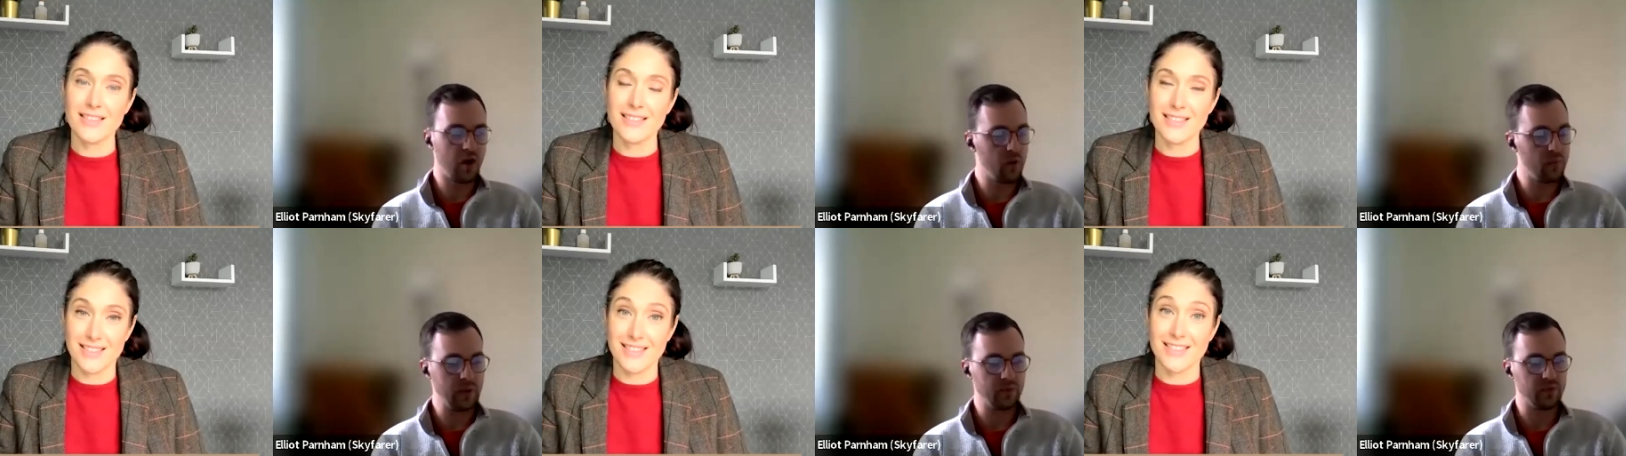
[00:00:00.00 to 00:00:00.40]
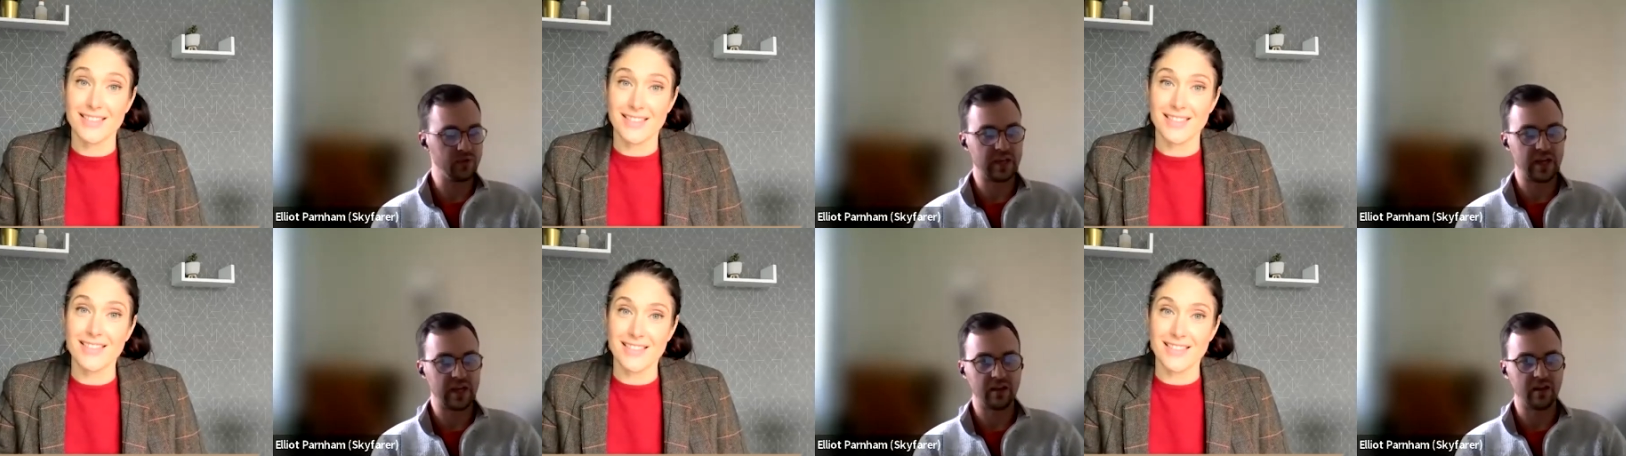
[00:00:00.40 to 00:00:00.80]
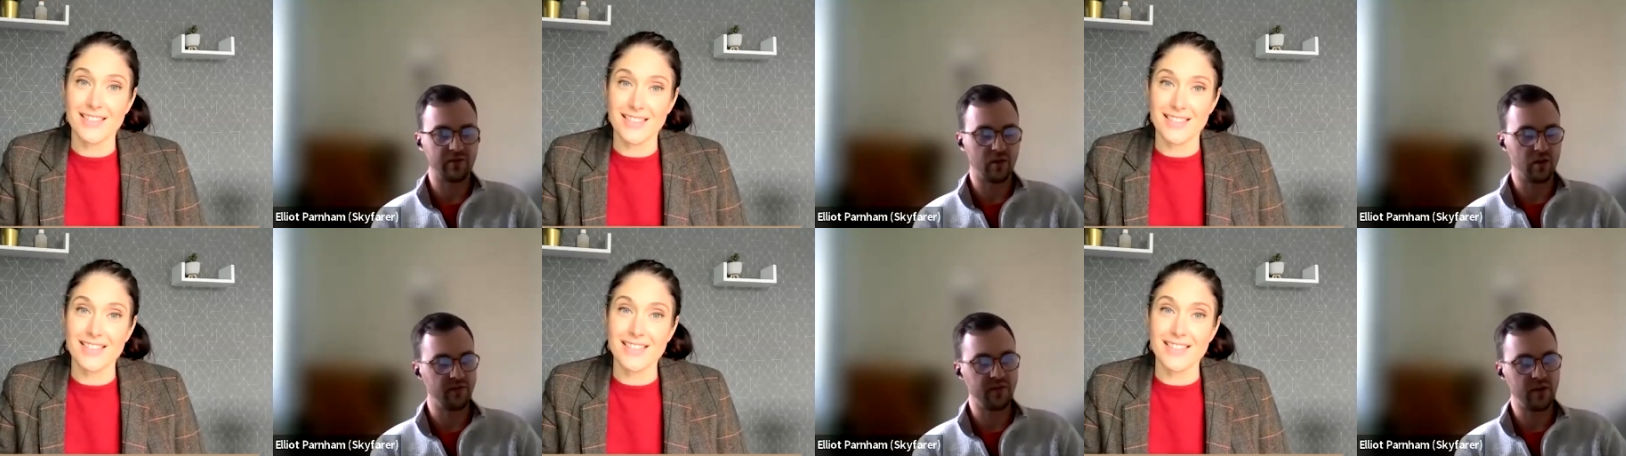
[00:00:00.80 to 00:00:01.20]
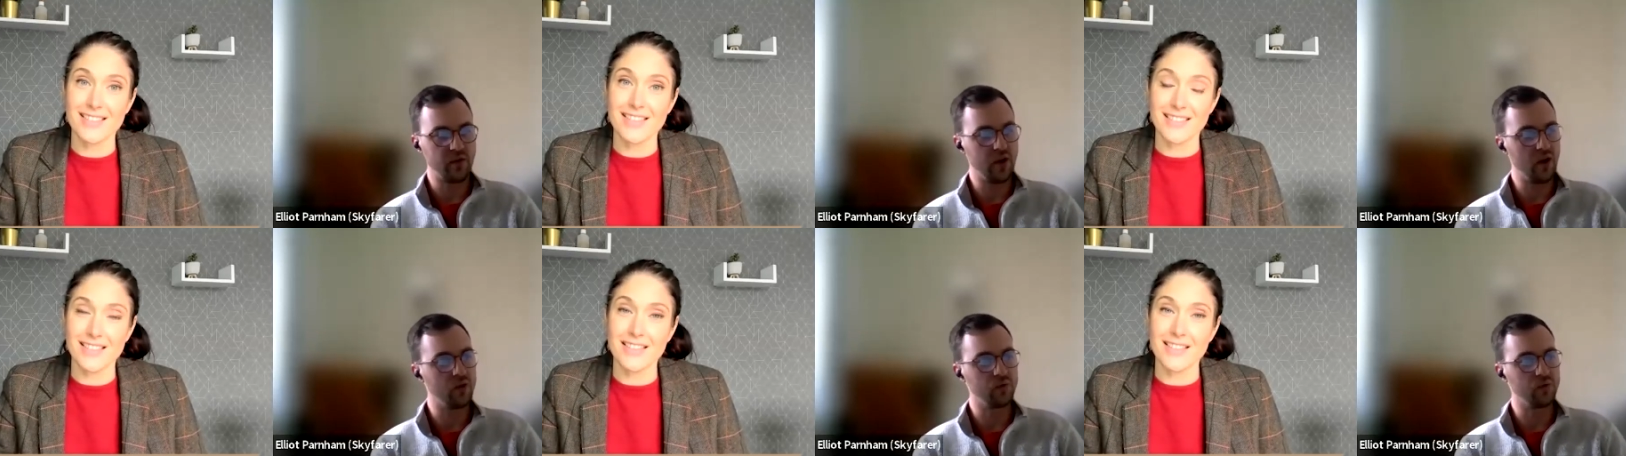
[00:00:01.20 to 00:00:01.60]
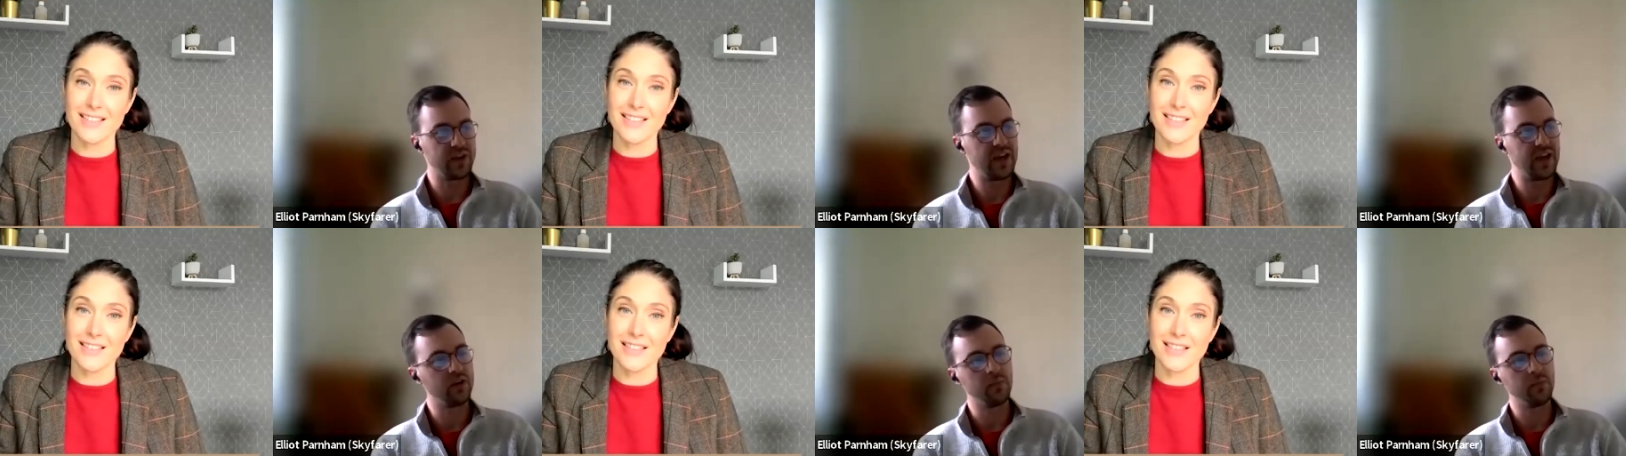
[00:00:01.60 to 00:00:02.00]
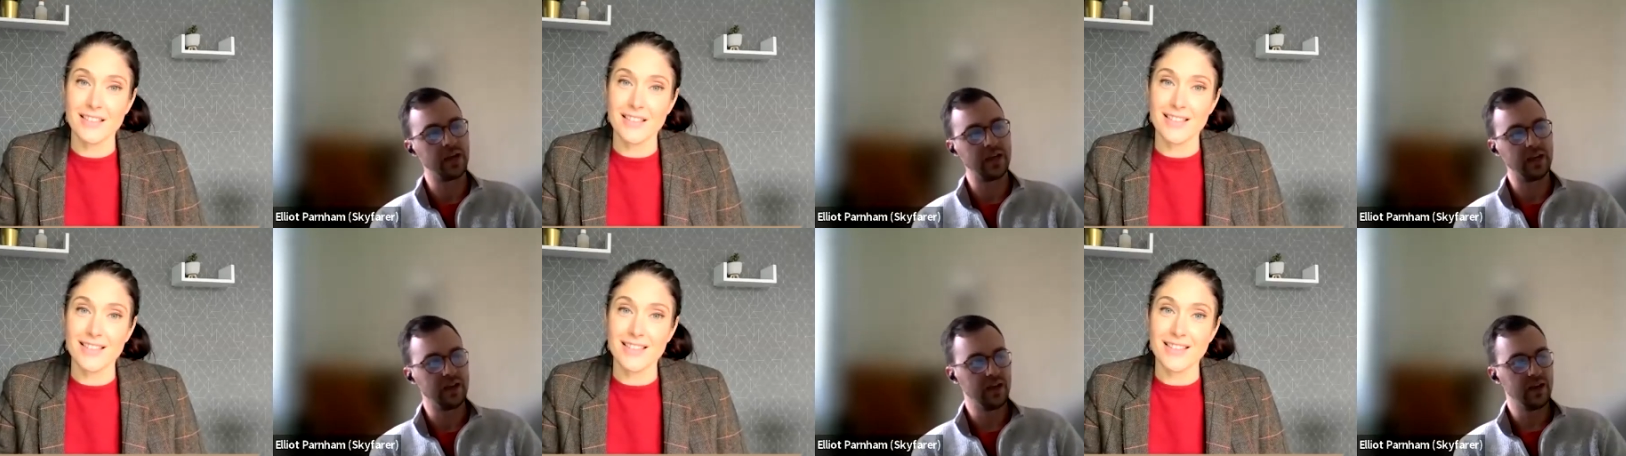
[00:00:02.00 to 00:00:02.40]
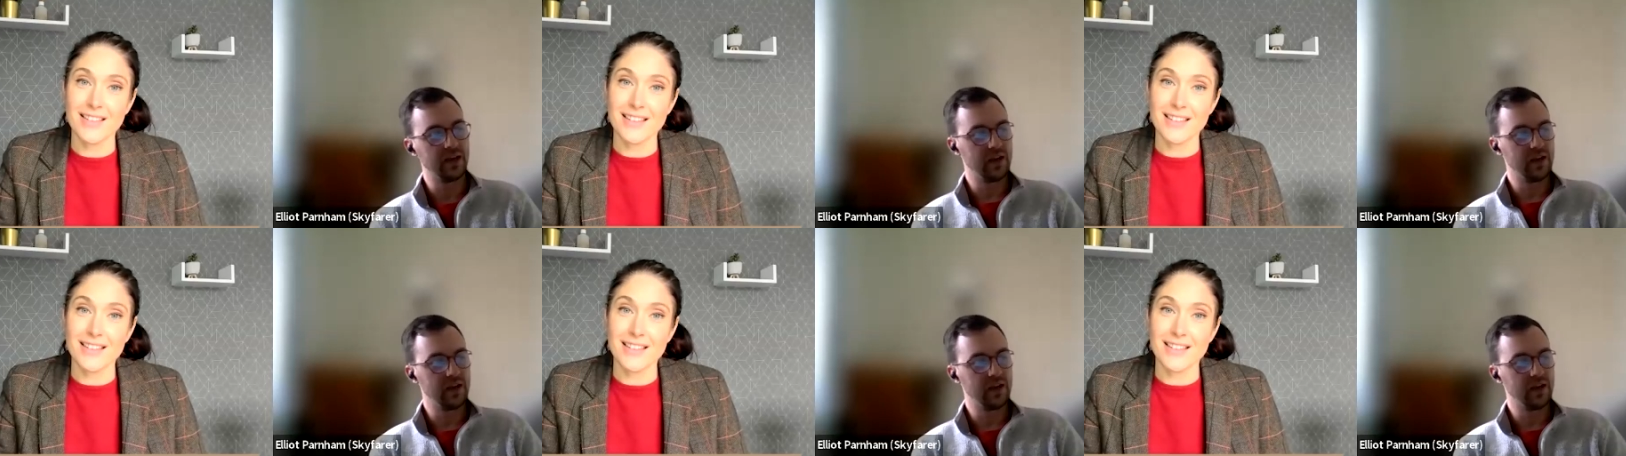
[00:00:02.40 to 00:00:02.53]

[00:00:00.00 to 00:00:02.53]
Speaker 1: a lot of people say that I've got a very old head on me,